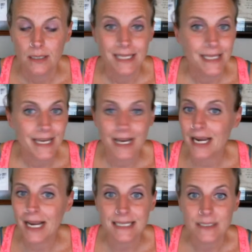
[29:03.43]
And like,
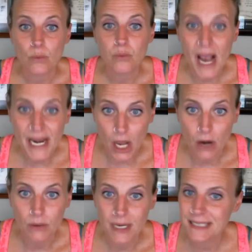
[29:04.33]
guys,
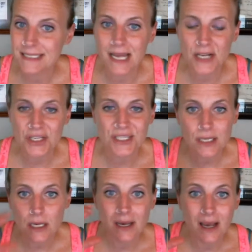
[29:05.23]
rhino, it's not
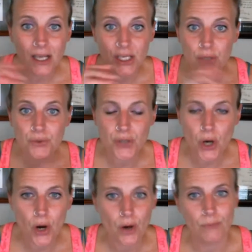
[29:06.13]
just a cute
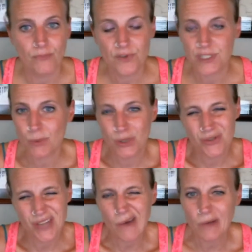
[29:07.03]
term for someone
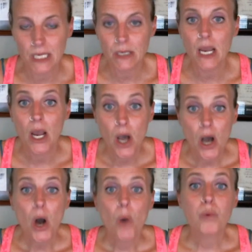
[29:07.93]
who's not really
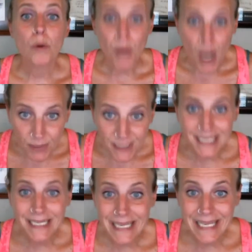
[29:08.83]

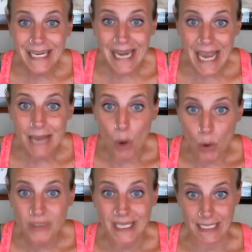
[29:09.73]
Republican in name
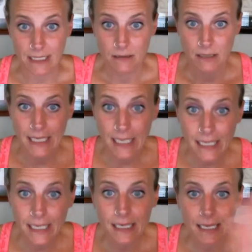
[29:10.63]
only.
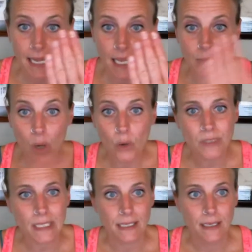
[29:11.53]
In name
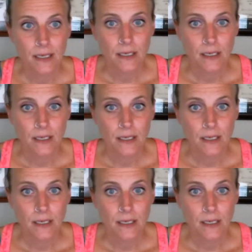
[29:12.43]
only.